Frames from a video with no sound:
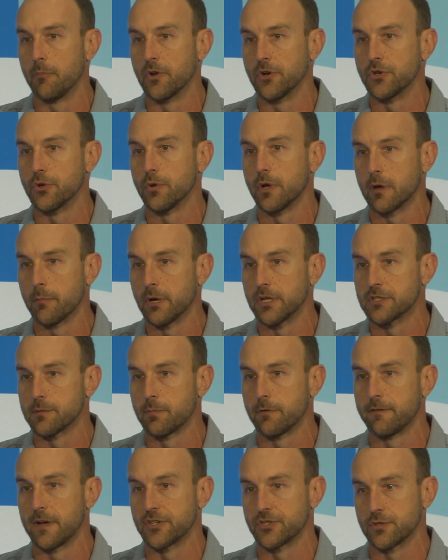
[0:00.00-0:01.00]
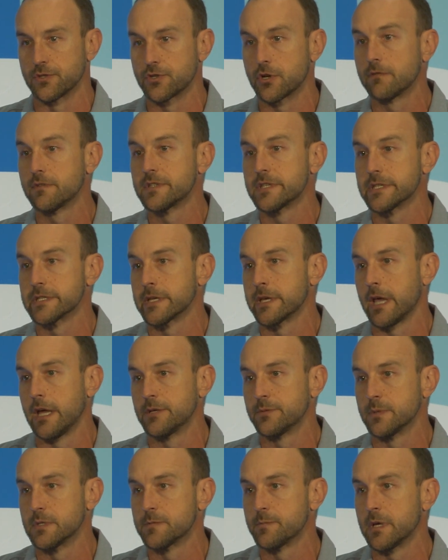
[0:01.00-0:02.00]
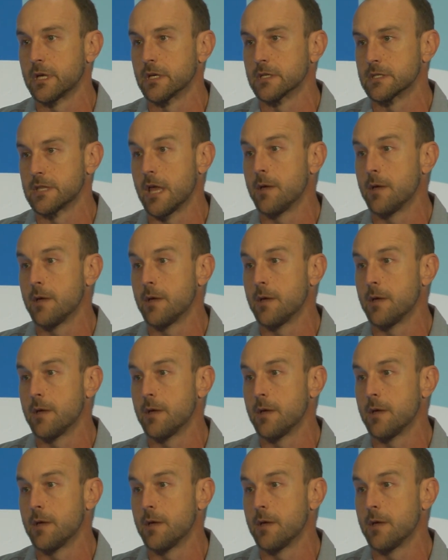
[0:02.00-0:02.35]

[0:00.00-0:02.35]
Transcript: they're doing a bunch of professional services engagements because